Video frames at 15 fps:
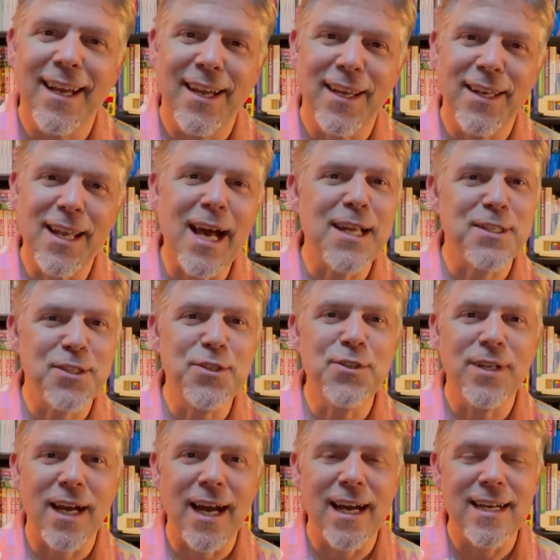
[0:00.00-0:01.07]
Not two
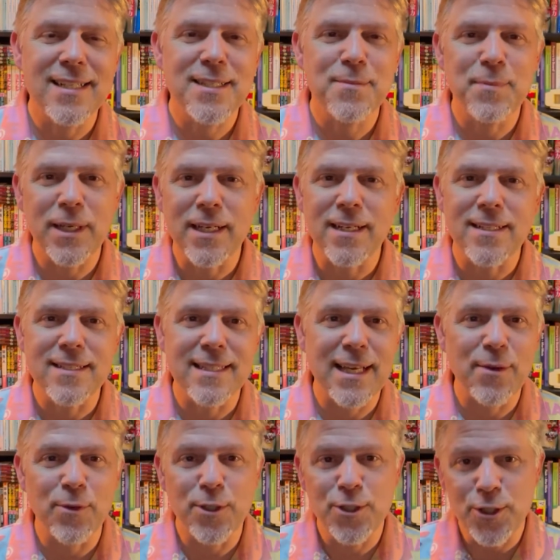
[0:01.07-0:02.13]
guys because
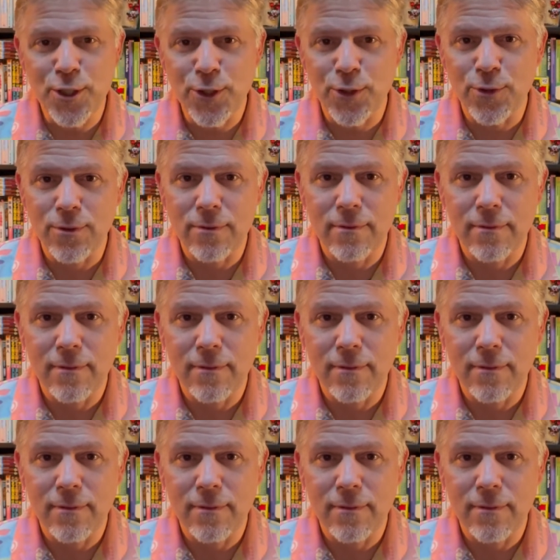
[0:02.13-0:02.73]
they were two,